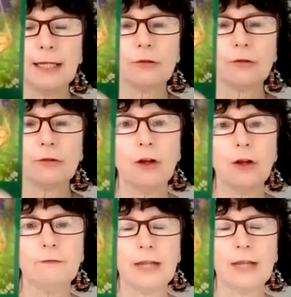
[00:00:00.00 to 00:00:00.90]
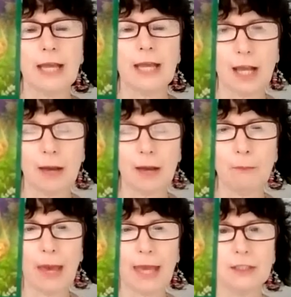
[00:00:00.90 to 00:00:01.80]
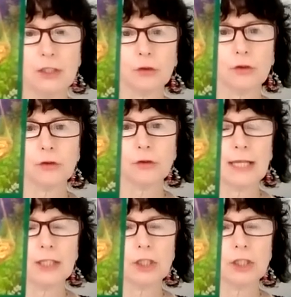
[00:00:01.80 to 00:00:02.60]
healing green of nature. Come back